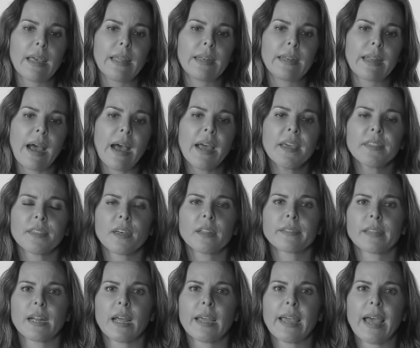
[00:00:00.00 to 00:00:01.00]
And I thought
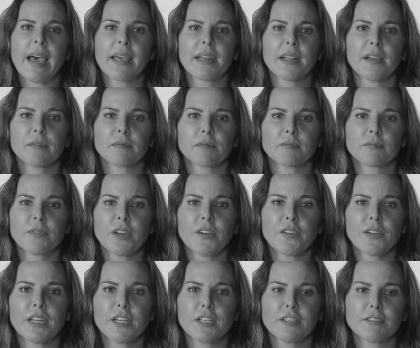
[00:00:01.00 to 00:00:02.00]
that I had a
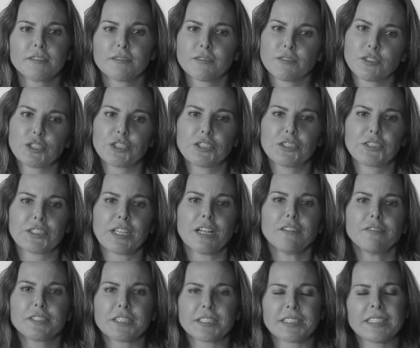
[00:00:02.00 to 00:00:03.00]
very good
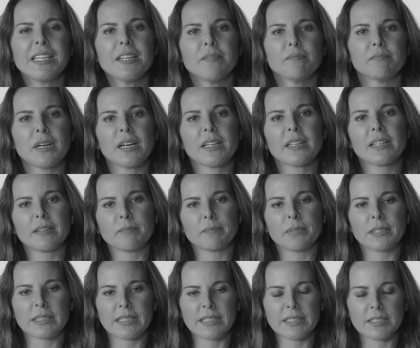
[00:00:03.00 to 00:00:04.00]
self-esteem, but,
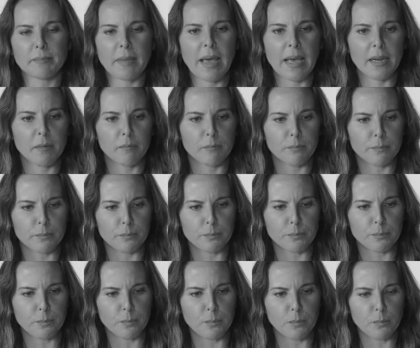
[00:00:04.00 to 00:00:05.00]
but this man
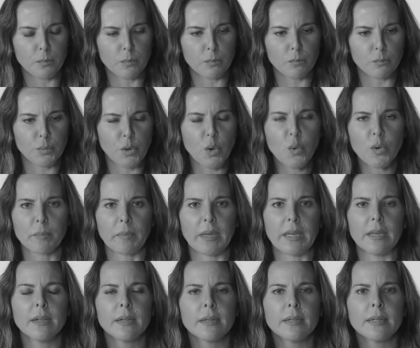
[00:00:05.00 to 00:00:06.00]
broke
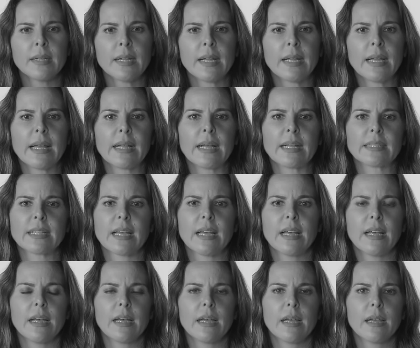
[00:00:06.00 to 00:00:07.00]
me.
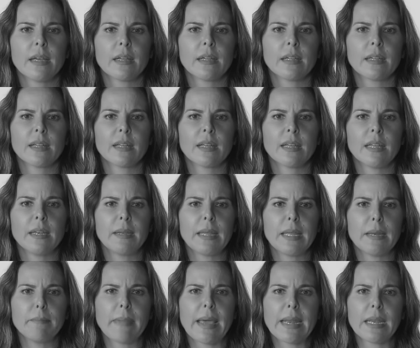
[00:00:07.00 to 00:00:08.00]
Uh, In,
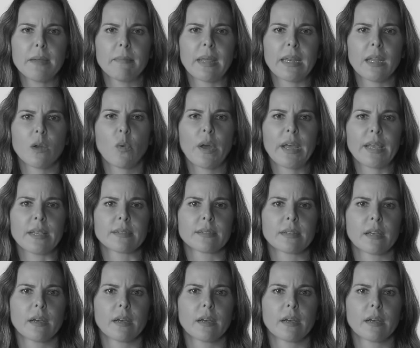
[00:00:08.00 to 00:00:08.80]
in many, many ways.